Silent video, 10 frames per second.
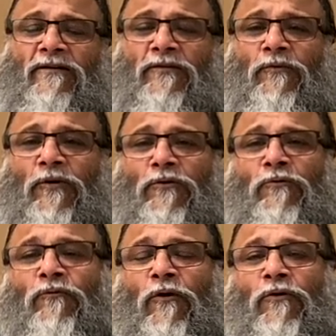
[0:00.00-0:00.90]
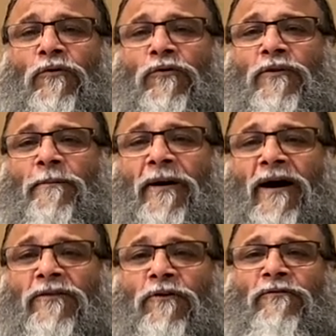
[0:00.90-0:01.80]
You want to follow the
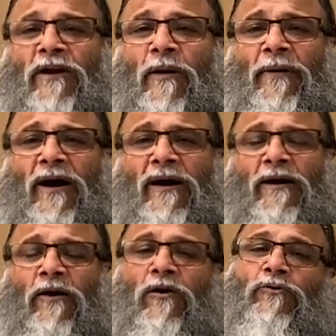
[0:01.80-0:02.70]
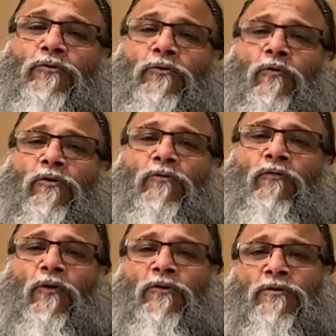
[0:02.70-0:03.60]
path of Rama or do you want to
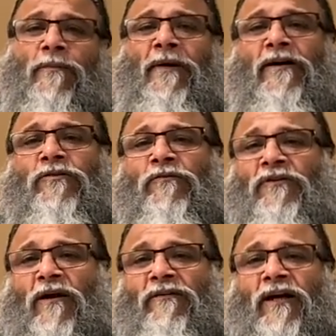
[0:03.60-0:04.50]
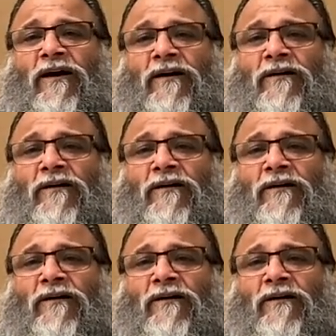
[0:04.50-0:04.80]
follow the path of Ravana?